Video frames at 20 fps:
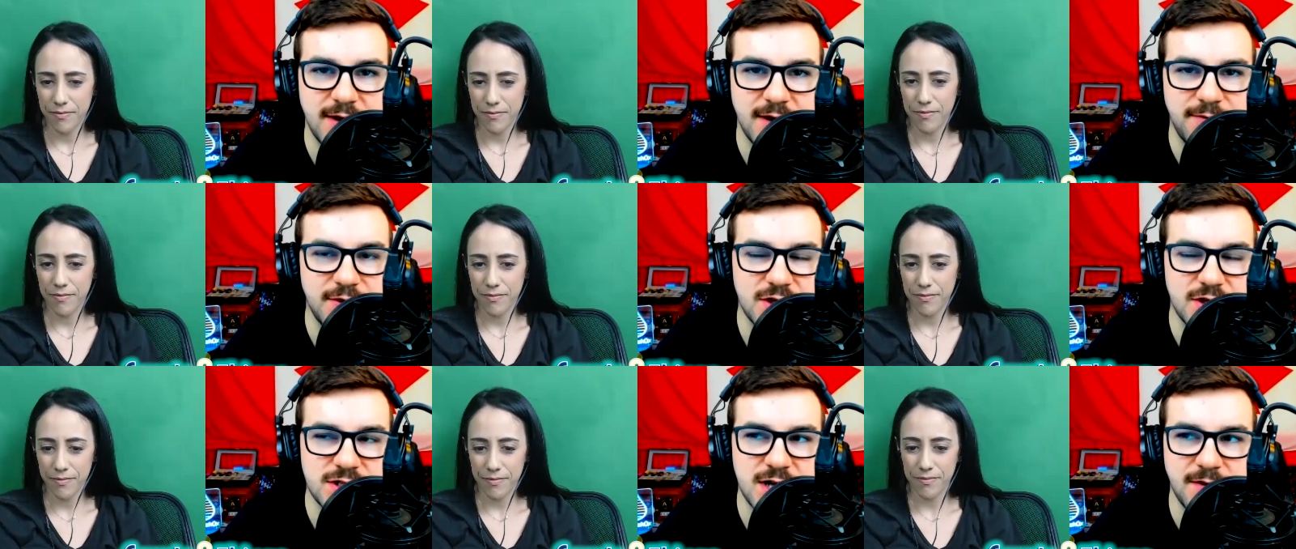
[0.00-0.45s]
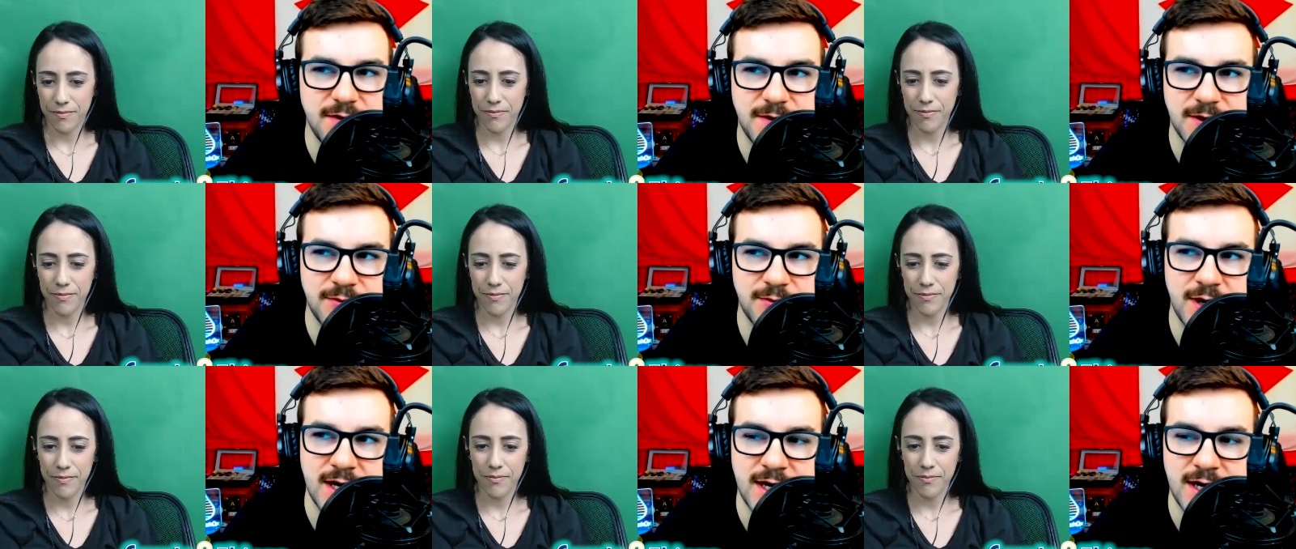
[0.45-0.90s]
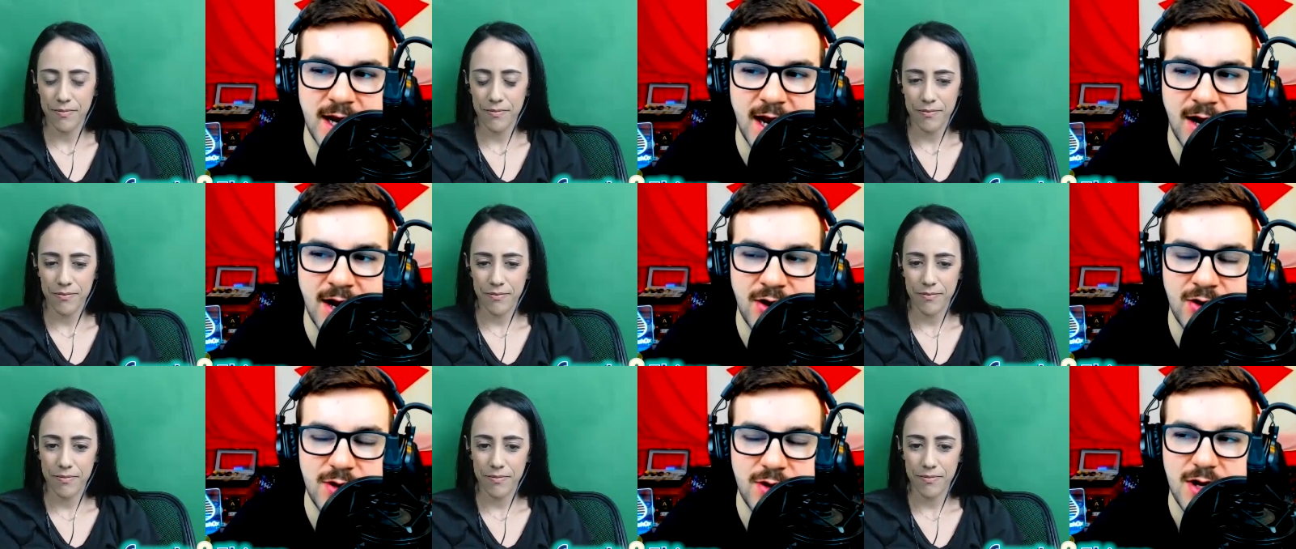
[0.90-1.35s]
Speaker 1: and stuff. There's nothing
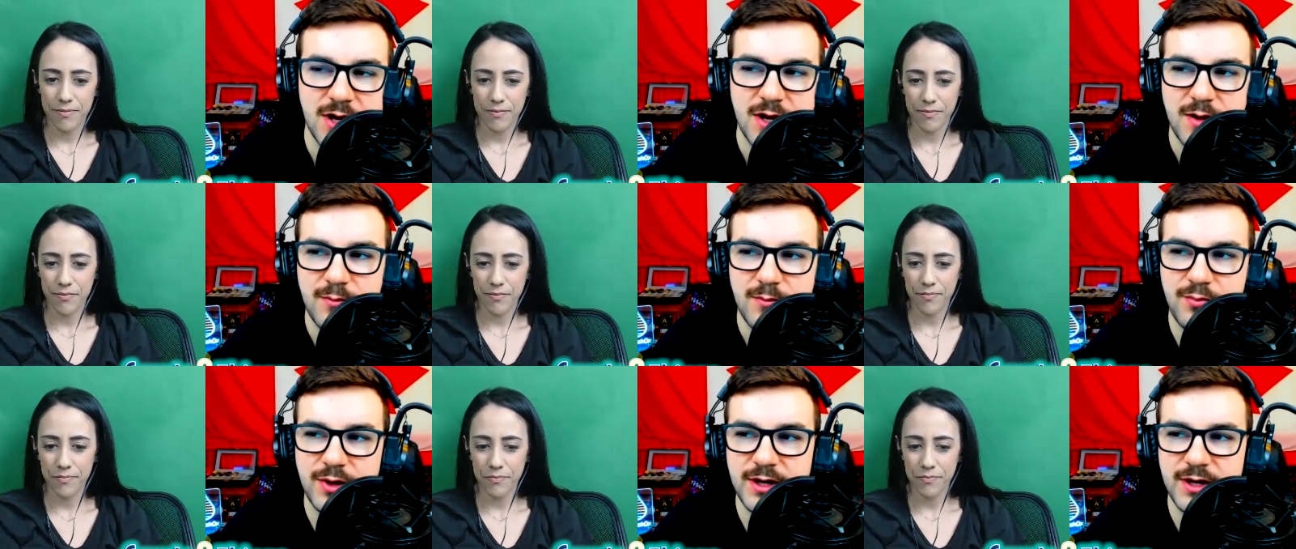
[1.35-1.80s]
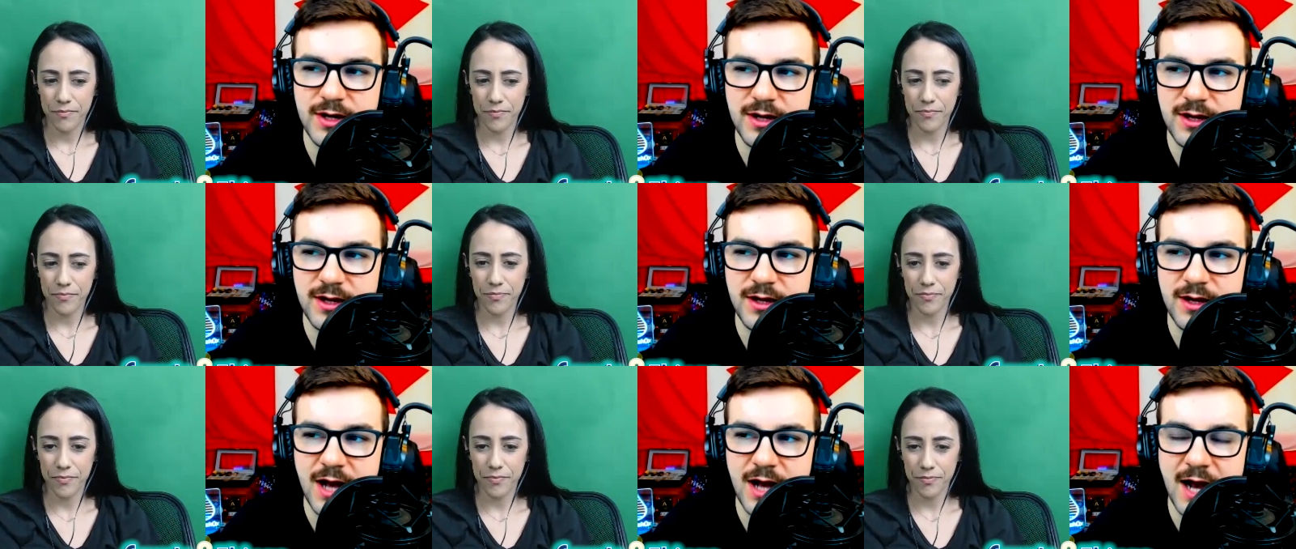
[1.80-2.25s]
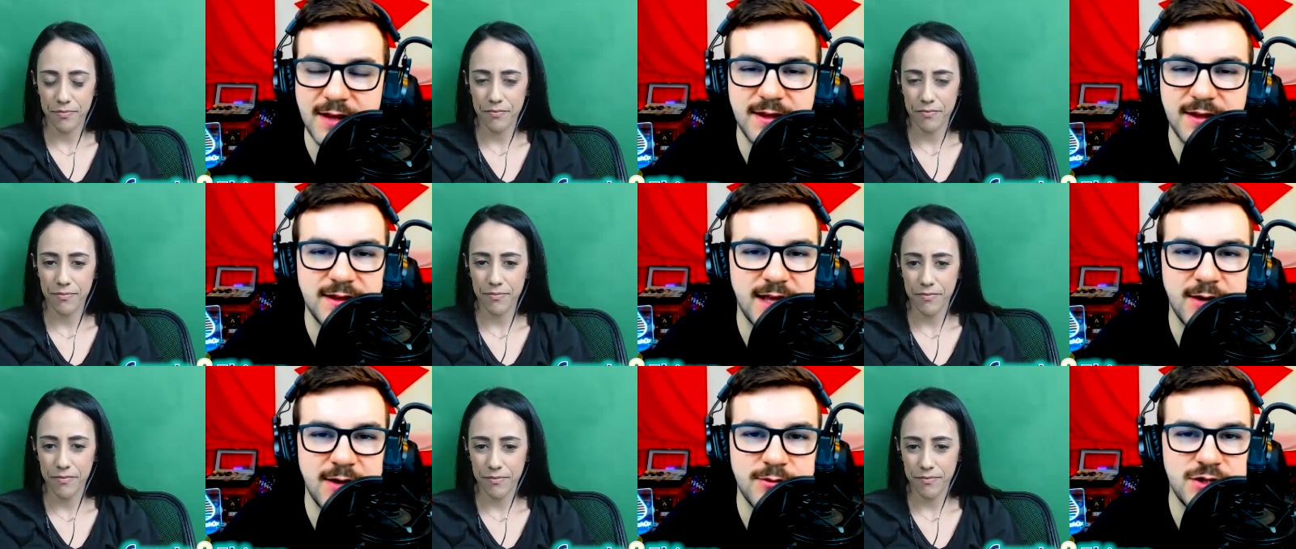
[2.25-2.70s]
right now, but
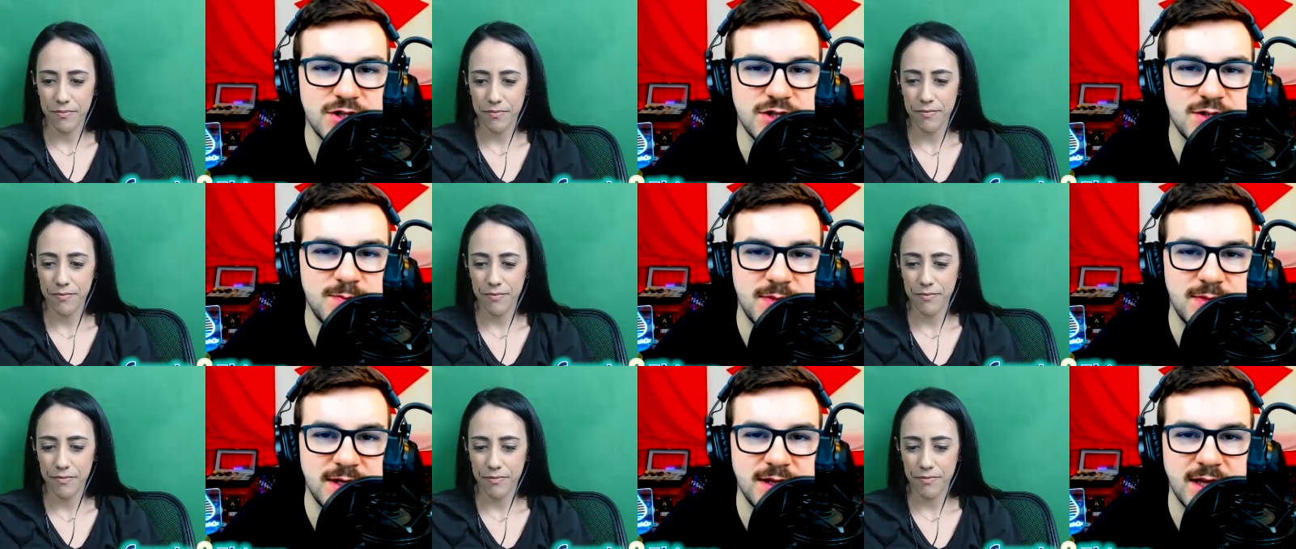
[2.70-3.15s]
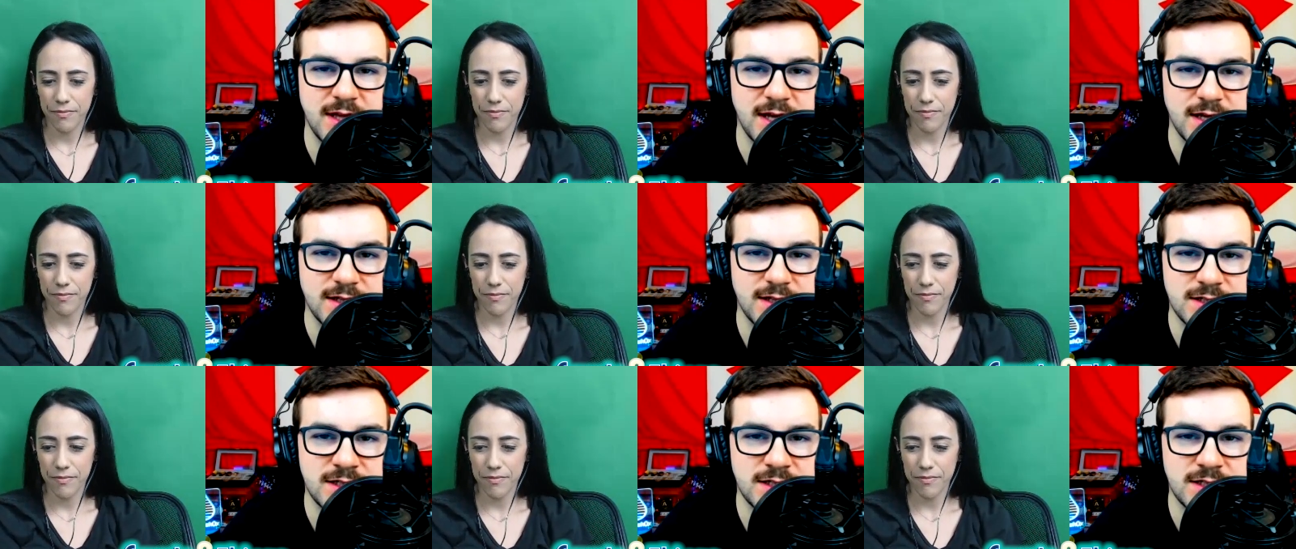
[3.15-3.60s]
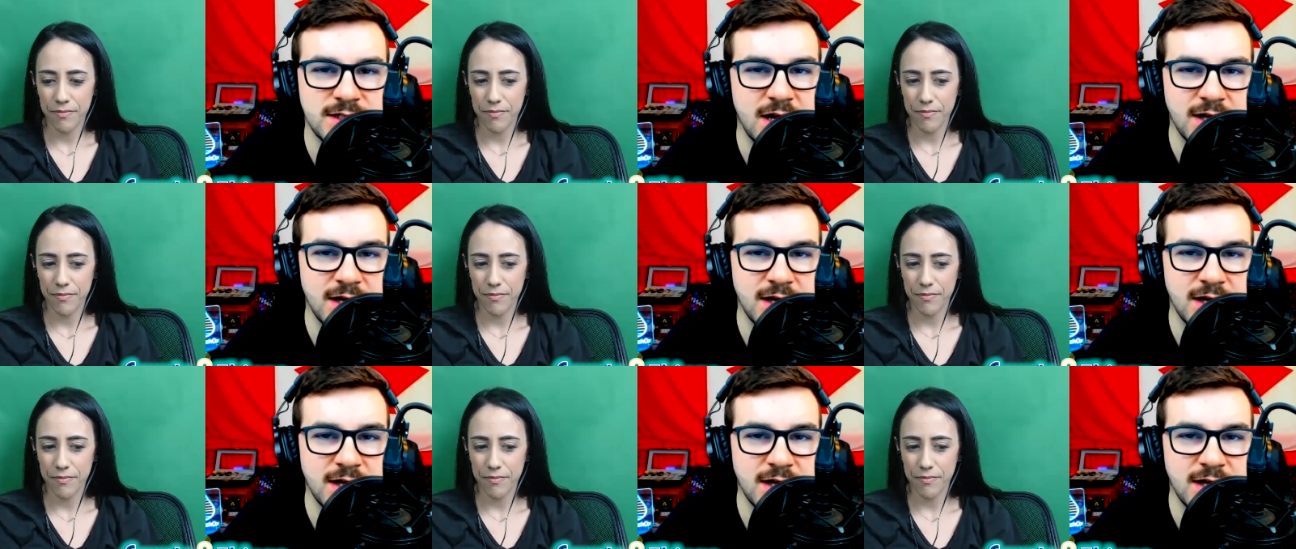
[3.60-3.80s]
uh, I think that would just be like